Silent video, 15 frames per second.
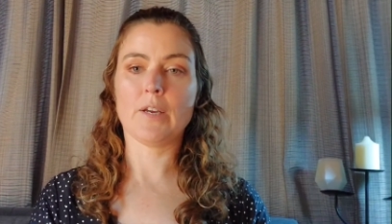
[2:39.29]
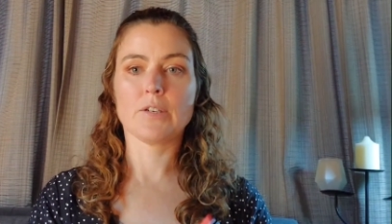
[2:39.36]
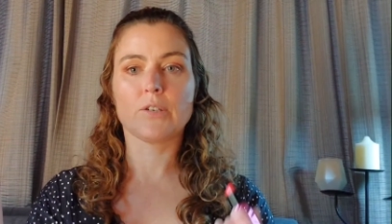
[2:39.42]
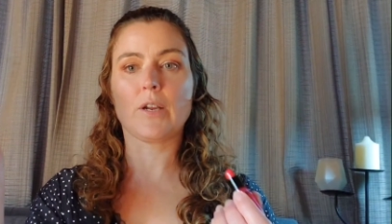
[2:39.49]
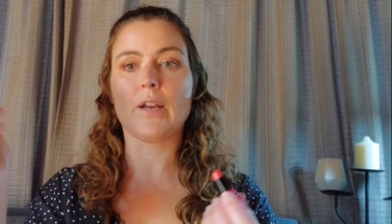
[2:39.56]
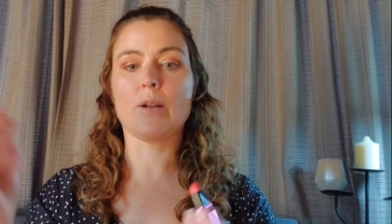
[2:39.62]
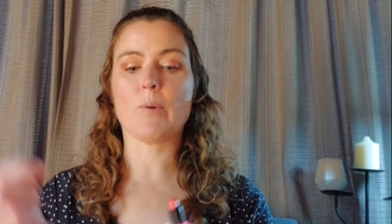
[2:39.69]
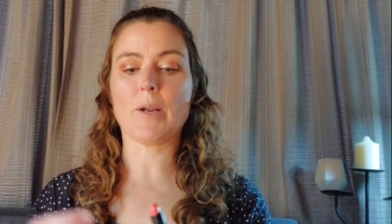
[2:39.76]

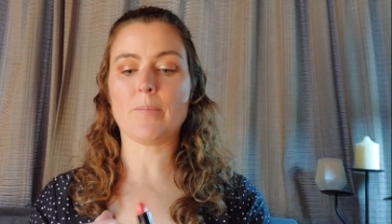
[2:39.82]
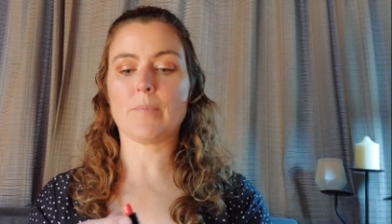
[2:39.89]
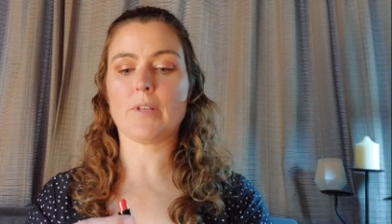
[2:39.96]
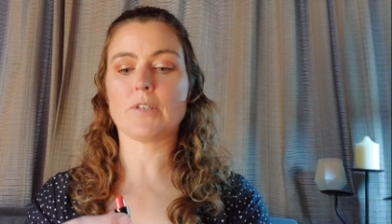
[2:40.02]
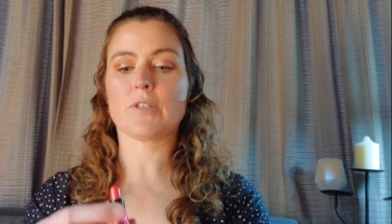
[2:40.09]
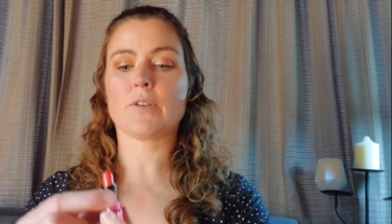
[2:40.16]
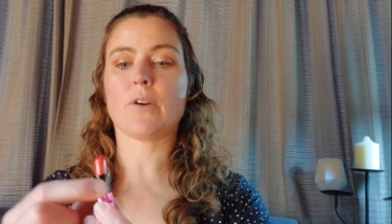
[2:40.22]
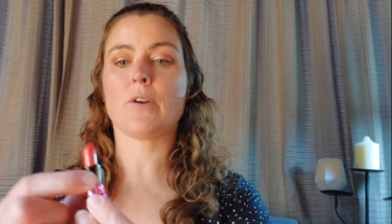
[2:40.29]
So anyway,
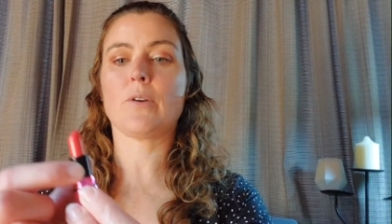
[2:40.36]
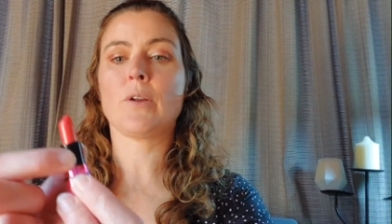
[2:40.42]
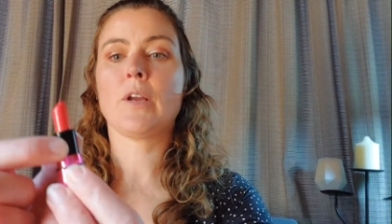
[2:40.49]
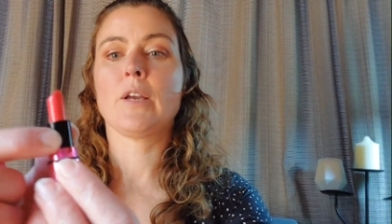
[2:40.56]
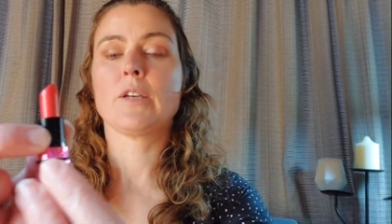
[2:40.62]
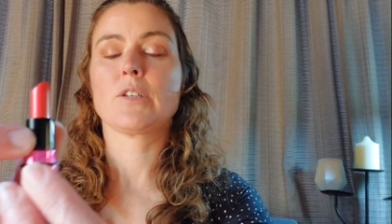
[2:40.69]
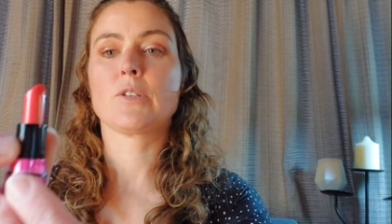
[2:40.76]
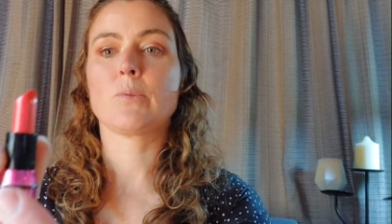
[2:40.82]
let's go
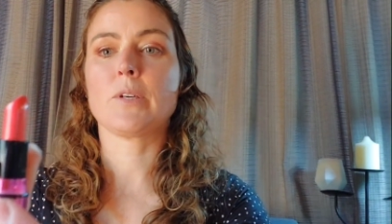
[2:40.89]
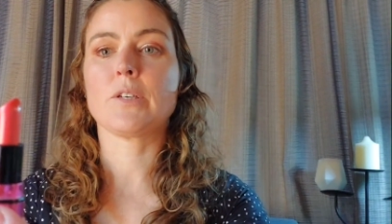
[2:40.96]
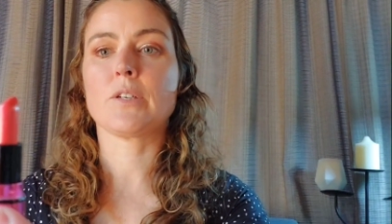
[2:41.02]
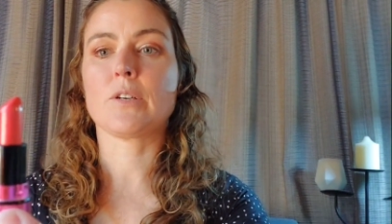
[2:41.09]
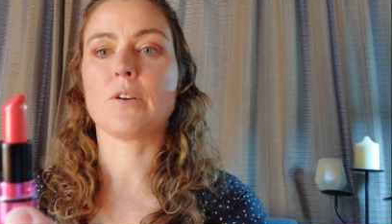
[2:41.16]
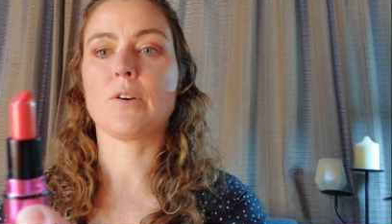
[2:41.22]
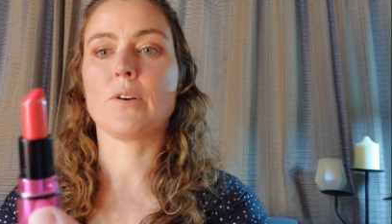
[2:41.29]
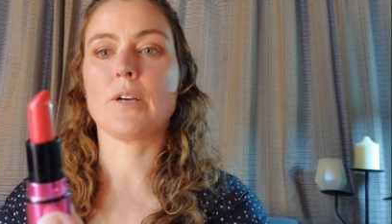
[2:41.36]
Sweet
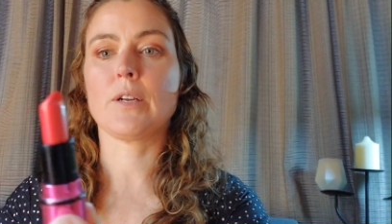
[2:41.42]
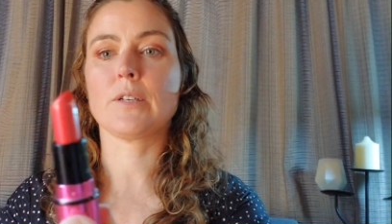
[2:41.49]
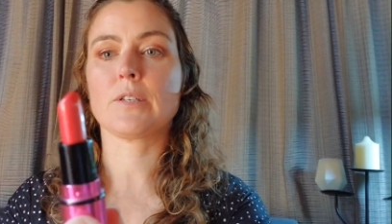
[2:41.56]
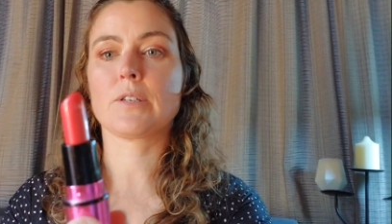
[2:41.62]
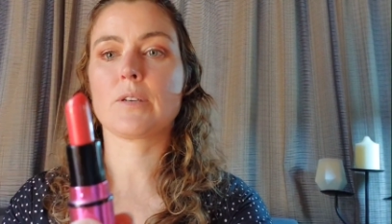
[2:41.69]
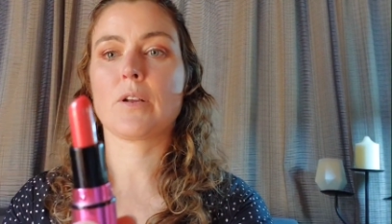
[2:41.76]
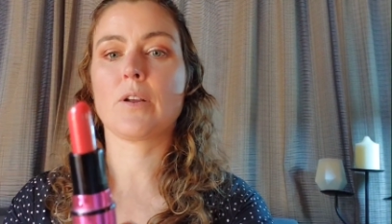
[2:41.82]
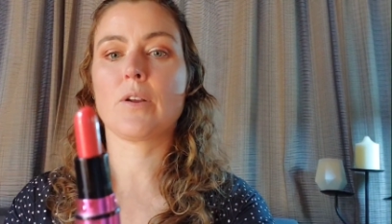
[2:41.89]
Sakura.
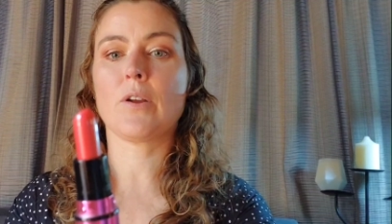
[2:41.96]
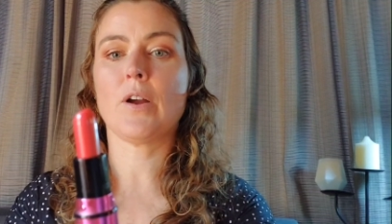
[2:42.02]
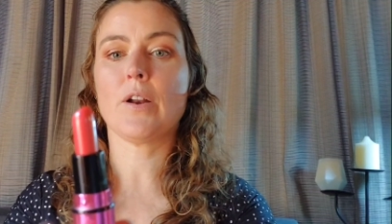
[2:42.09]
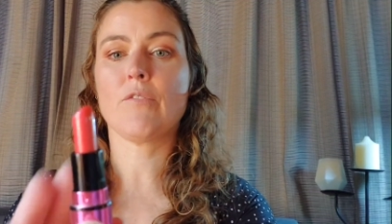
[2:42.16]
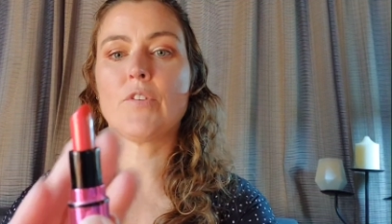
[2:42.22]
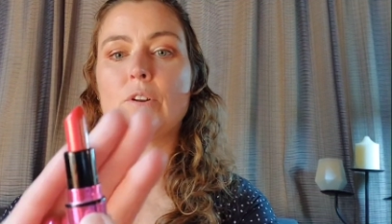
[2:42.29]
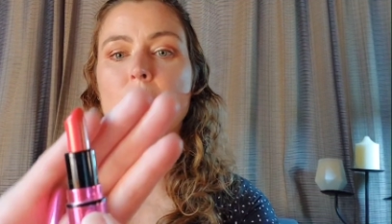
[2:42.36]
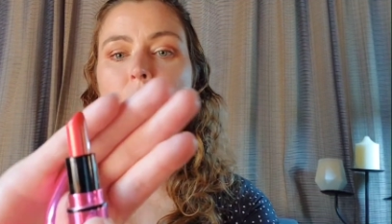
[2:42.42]
It's
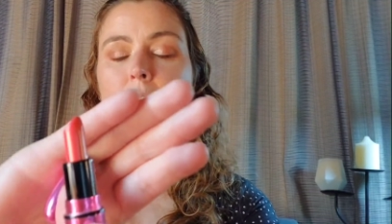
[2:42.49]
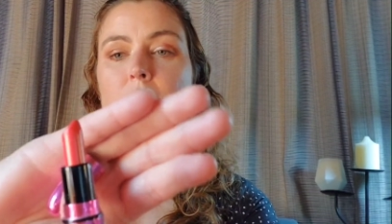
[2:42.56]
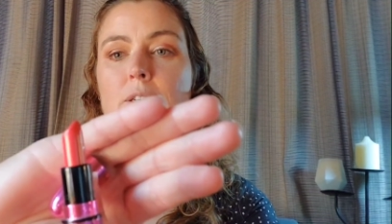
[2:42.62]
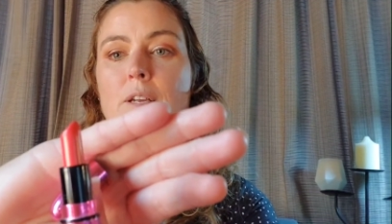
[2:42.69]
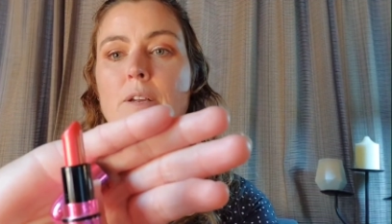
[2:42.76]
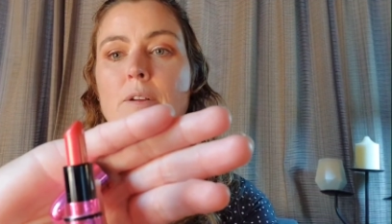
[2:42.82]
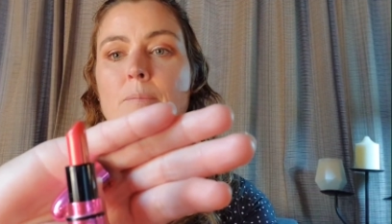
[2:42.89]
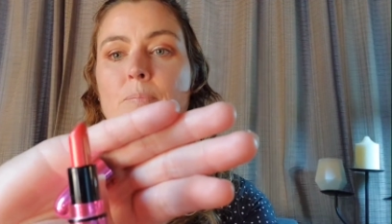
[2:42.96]
kind of a
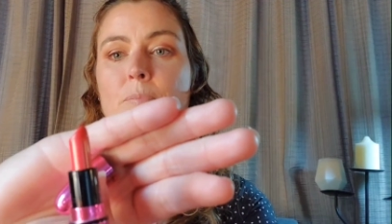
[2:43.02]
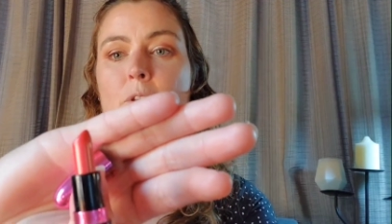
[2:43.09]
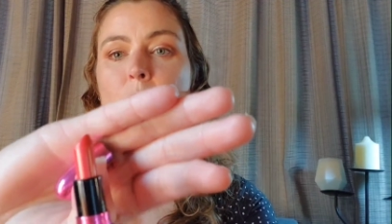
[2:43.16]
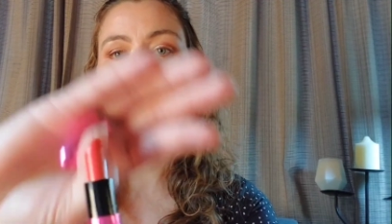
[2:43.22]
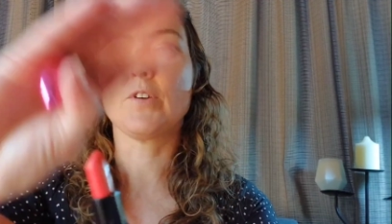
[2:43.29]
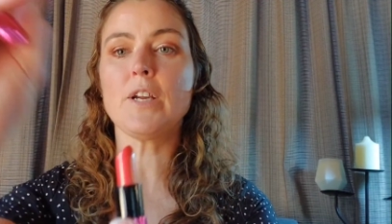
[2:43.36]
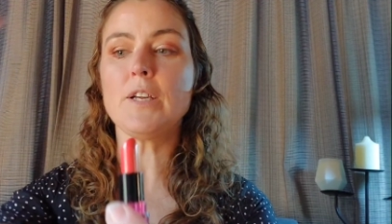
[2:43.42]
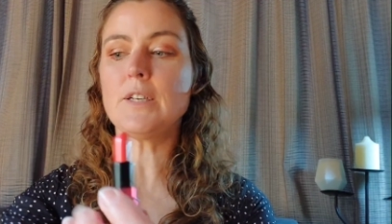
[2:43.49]
nice
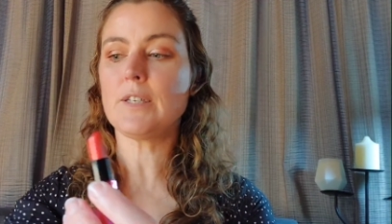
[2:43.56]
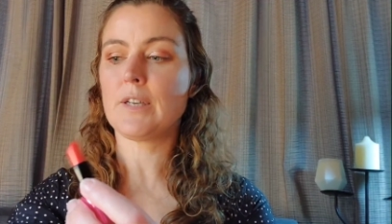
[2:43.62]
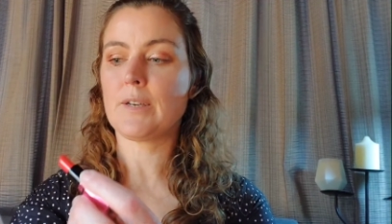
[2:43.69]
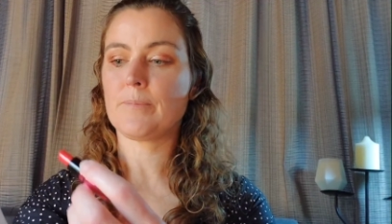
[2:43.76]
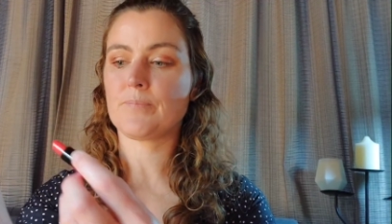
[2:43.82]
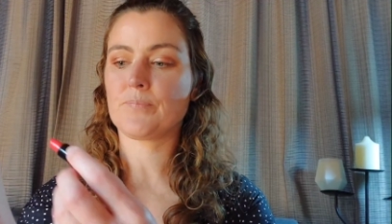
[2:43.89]
red,